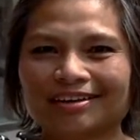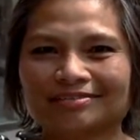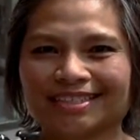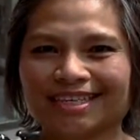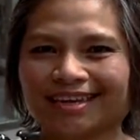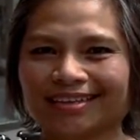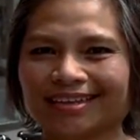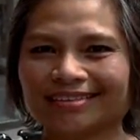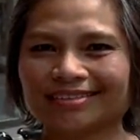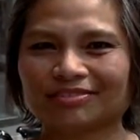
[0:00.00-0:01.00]
of the
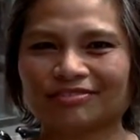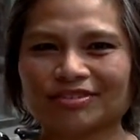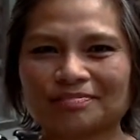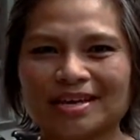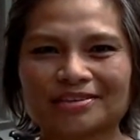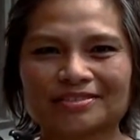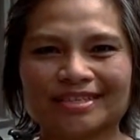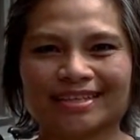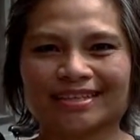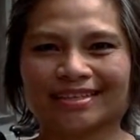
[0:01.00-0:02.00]
talent of
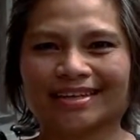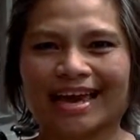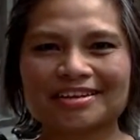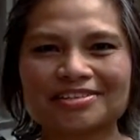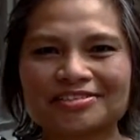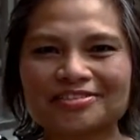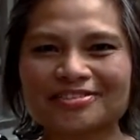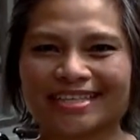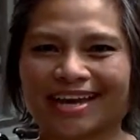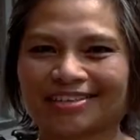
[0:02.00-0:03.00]
filmmakers and
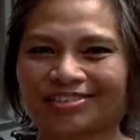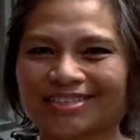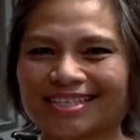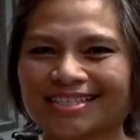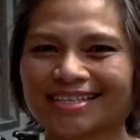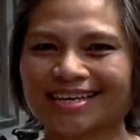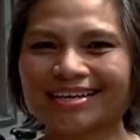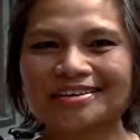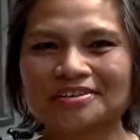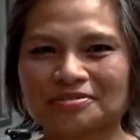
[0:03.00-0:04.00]
actors and actresses
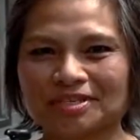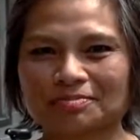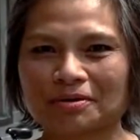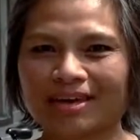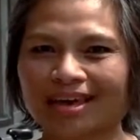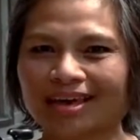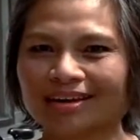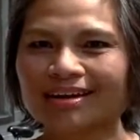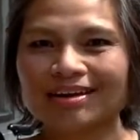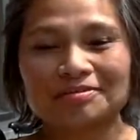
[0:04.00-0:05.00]
here in Spokane.